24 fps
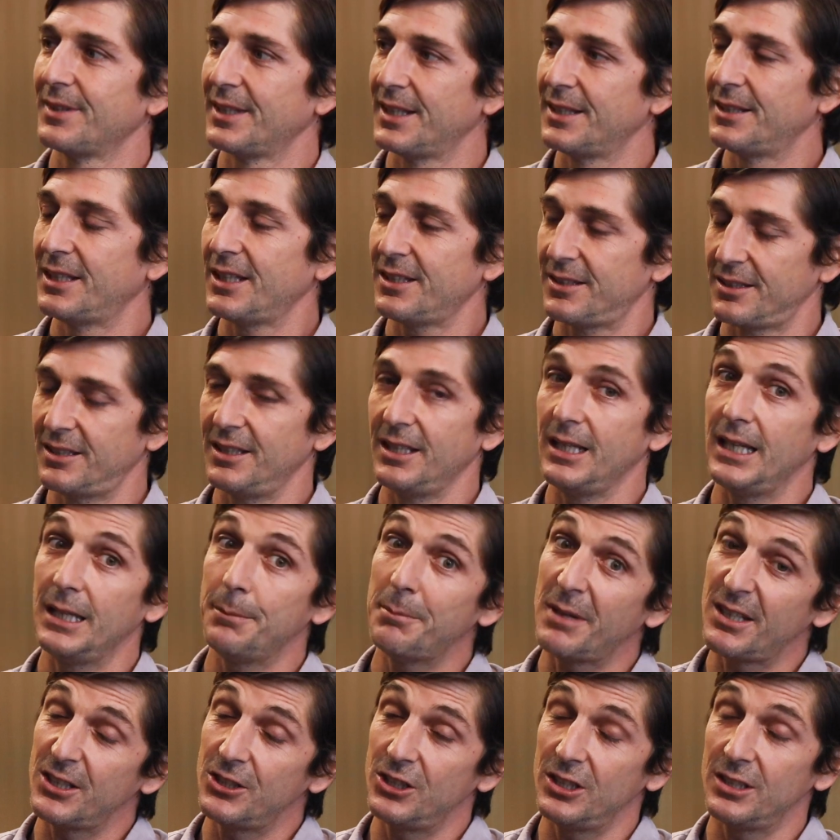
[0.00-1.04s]
Exactly.
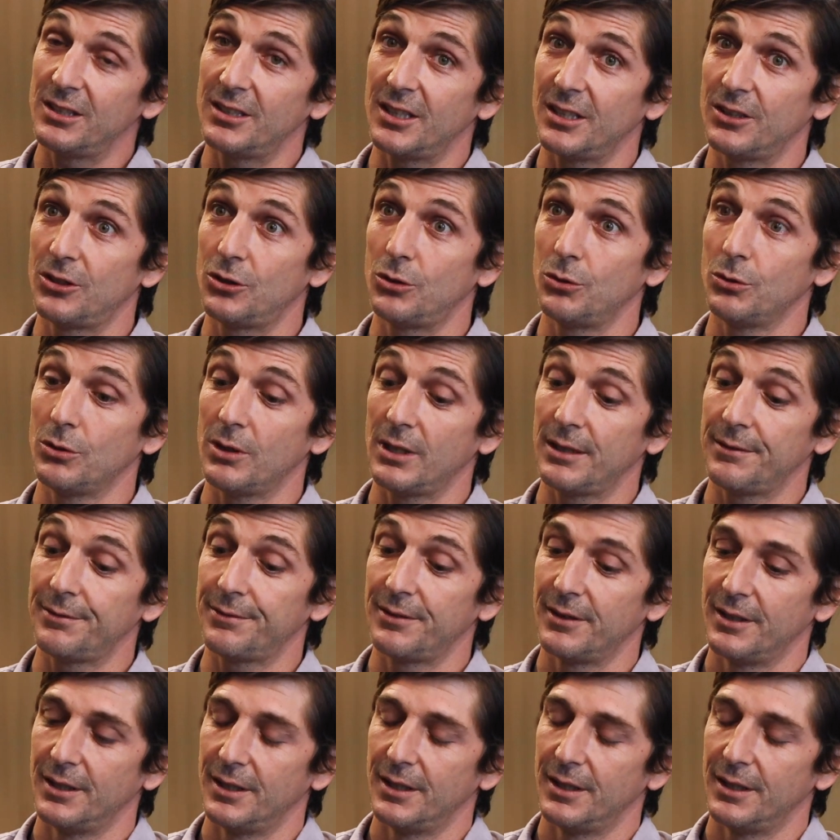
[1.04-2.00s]
Imagine that you have,